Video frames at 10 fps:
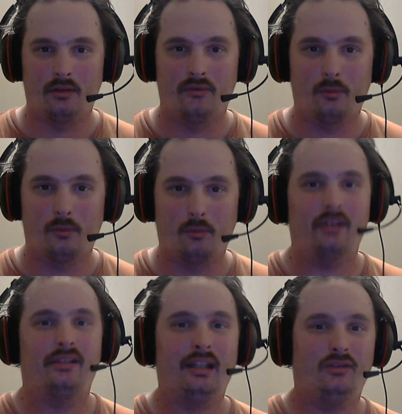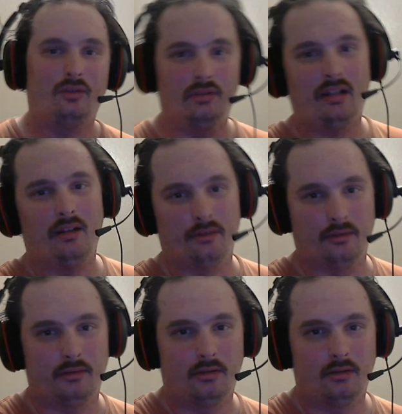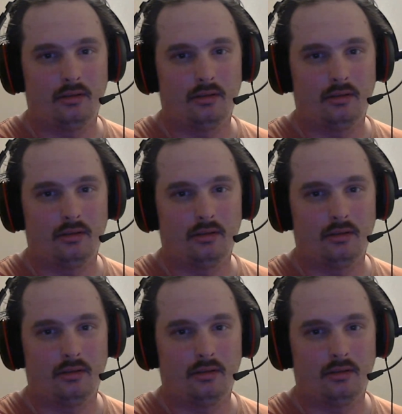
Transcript: from one state to another,